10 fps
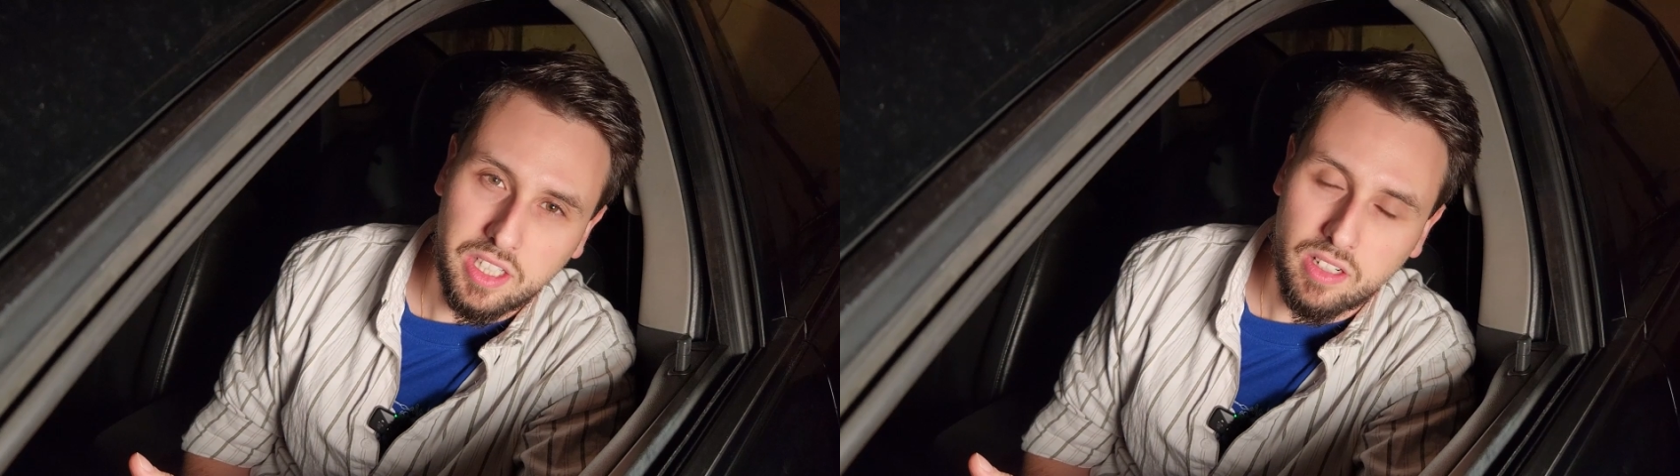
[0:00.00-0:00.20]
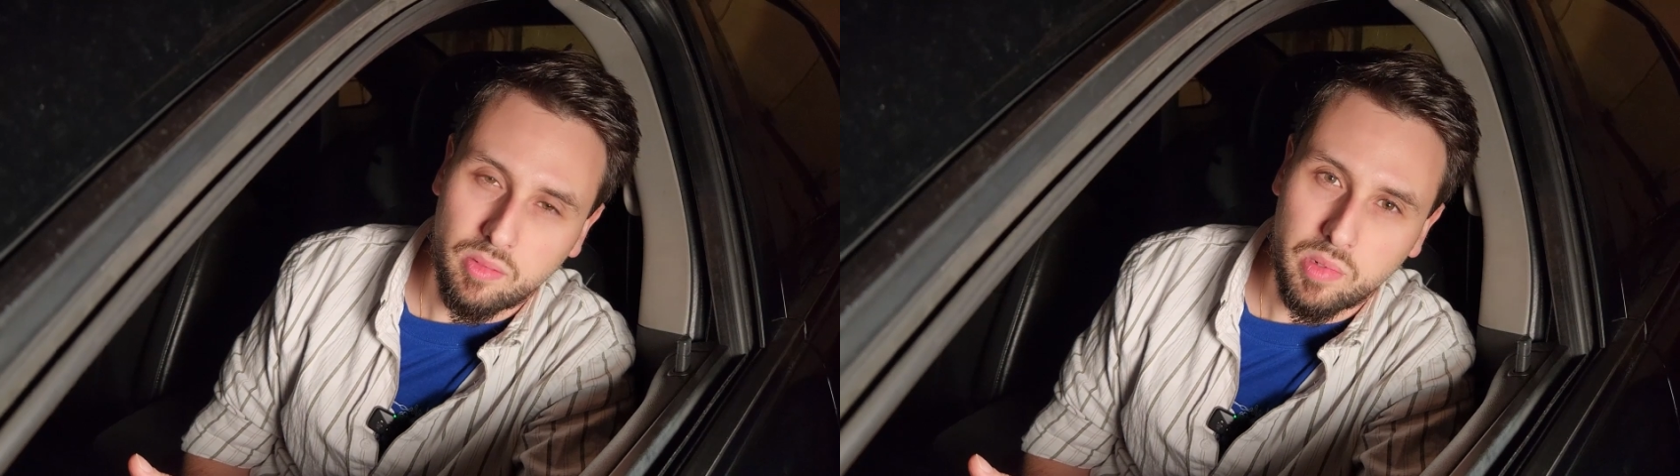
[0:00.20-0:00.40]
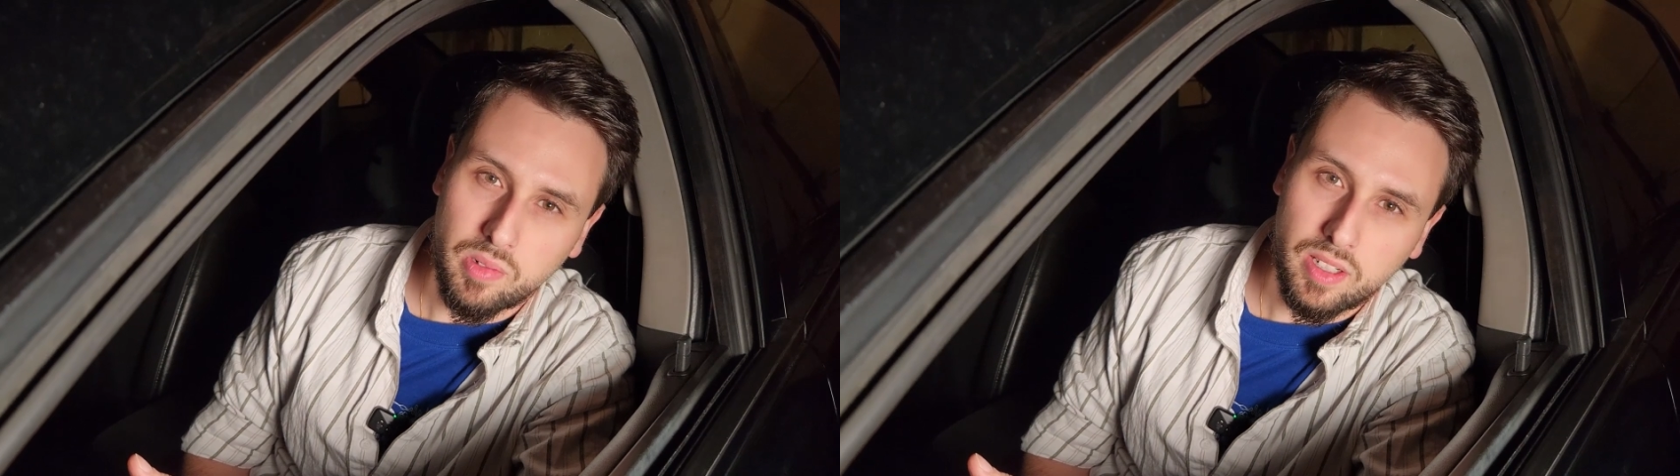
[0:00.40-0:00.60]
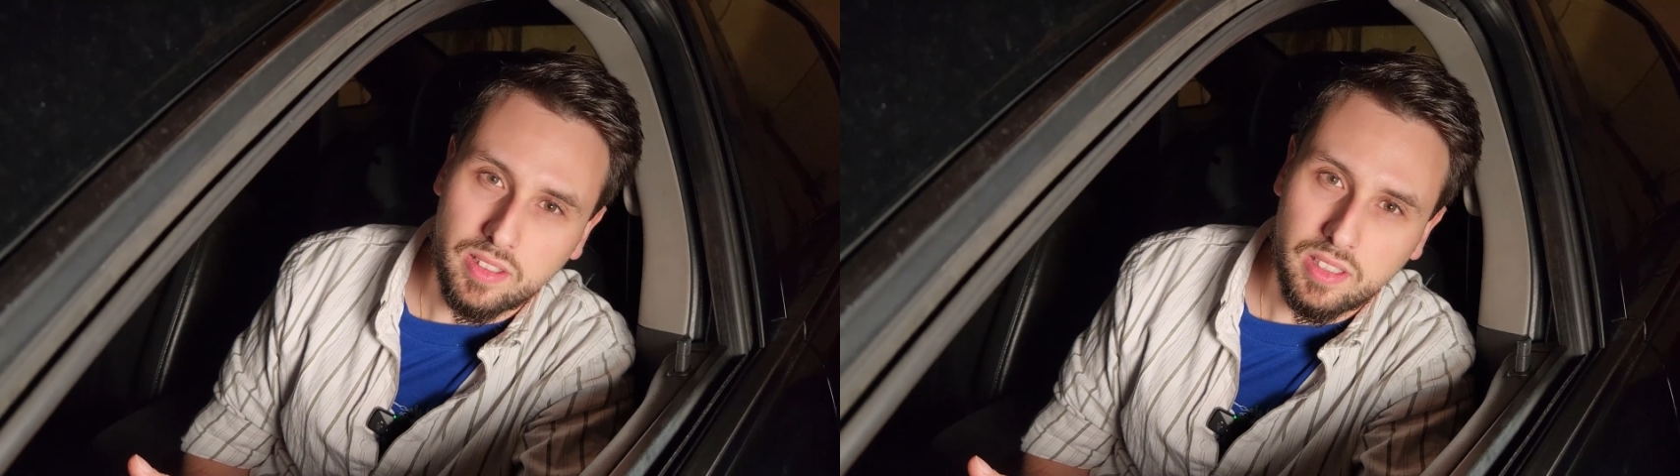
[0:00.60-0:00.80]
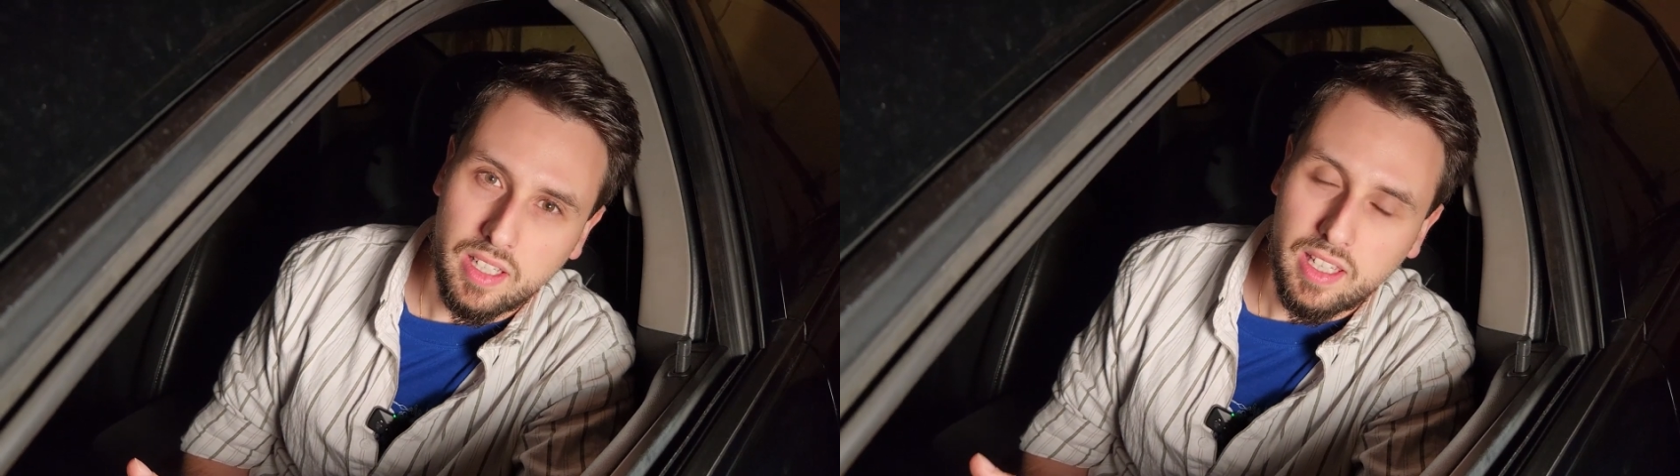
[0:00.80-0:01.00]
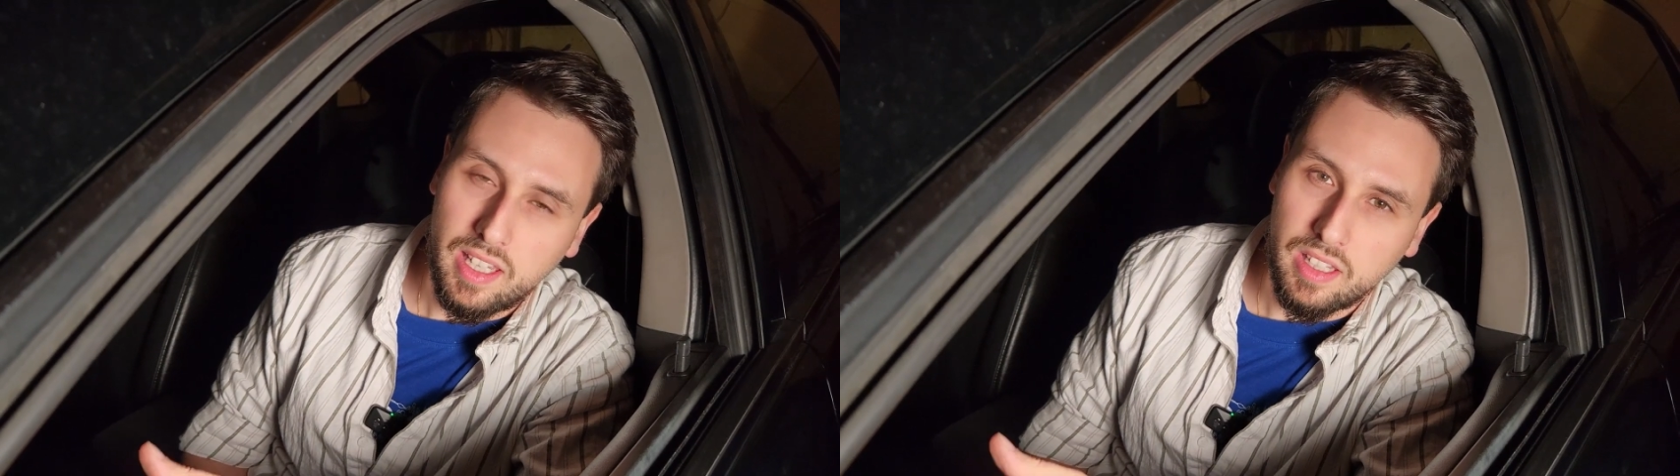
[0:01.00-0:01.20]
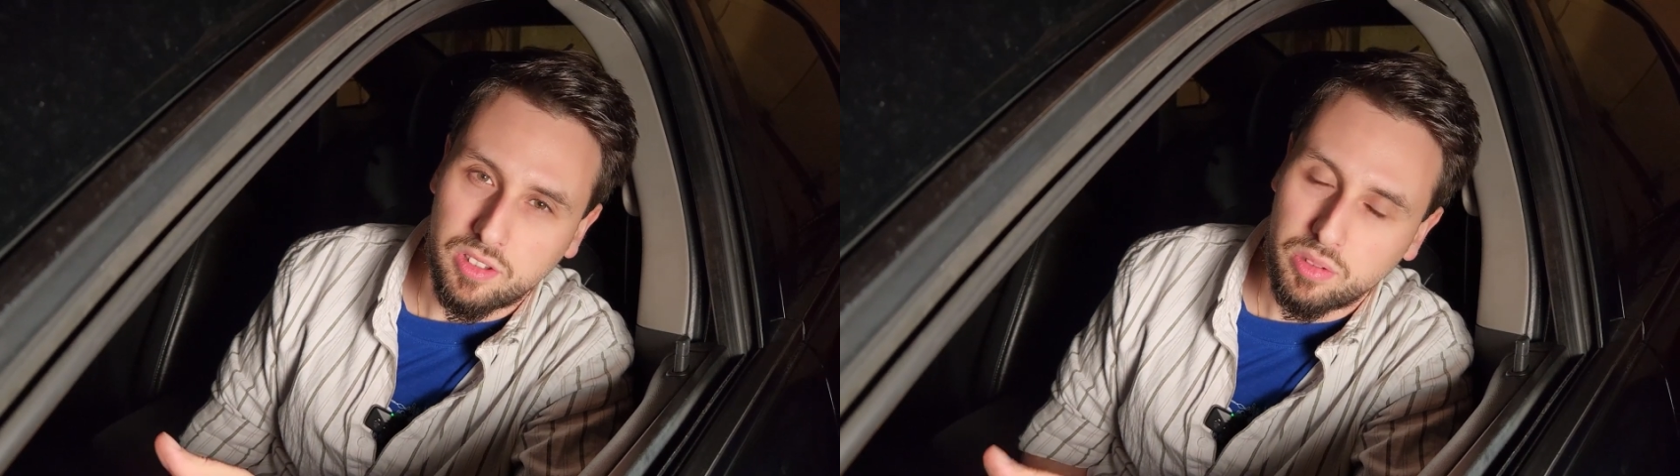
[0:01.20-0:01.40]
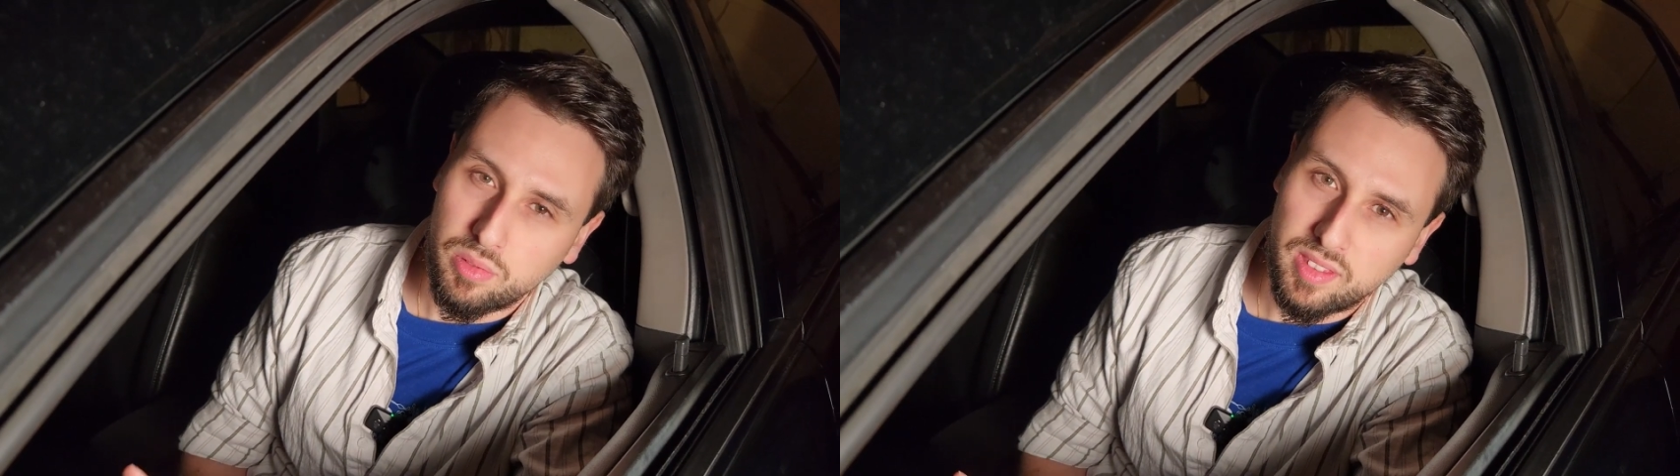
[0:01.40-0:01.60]
General Motors in
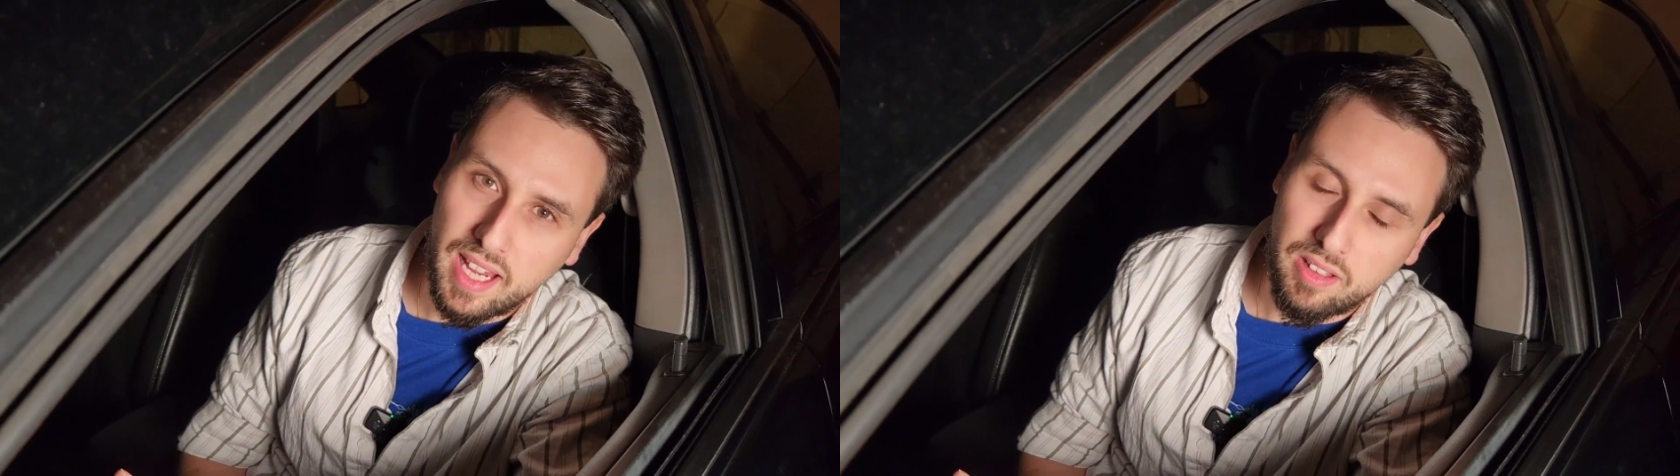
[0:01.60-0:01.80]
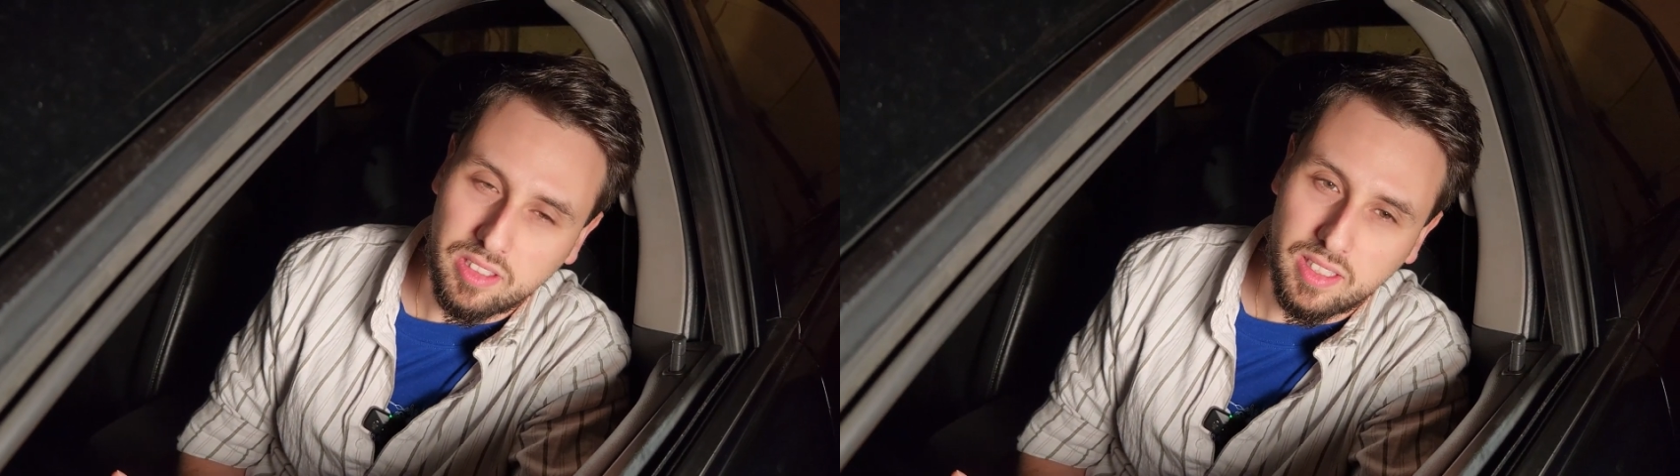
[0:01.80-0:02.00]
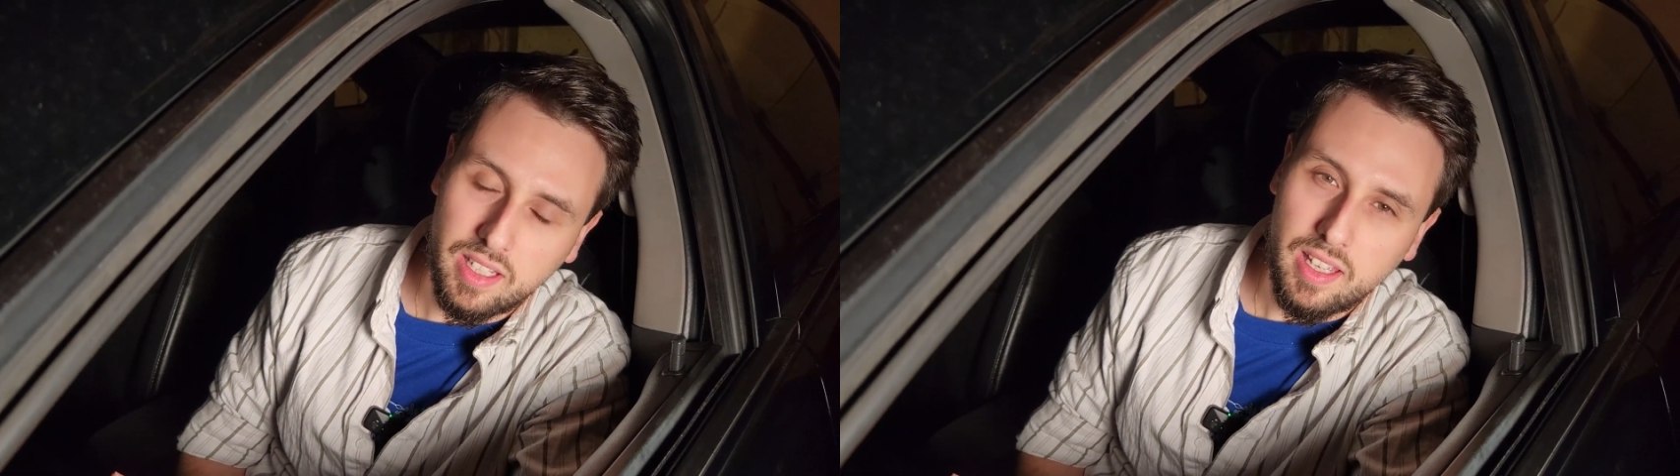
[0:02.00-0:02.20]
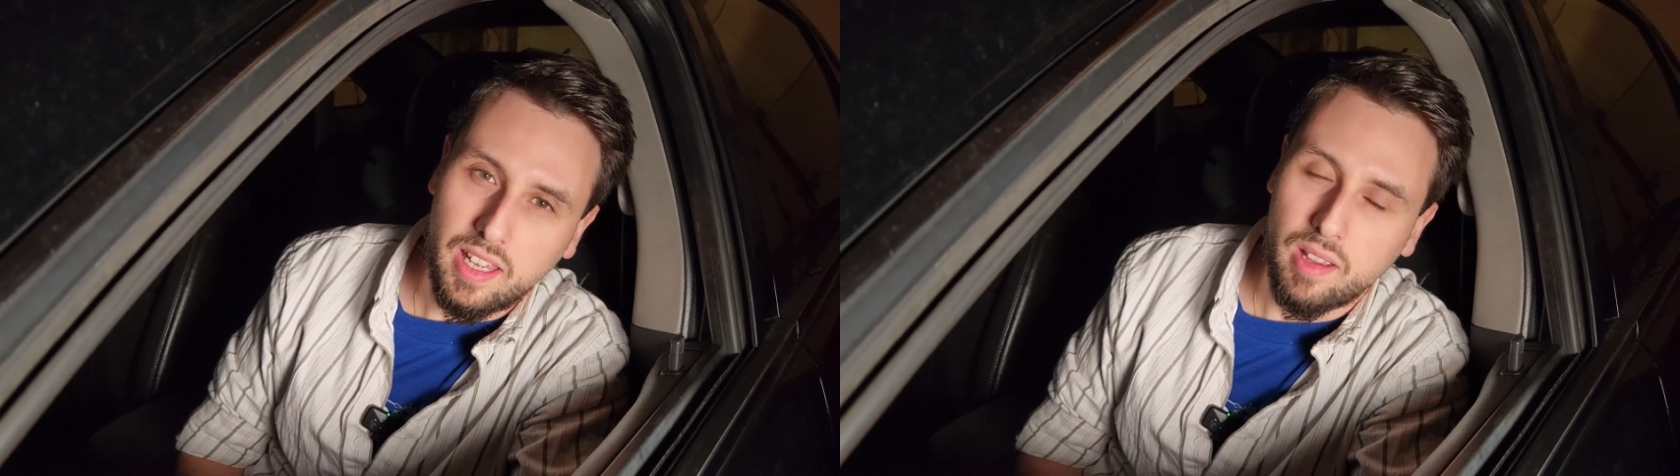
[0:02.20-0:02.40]
2000,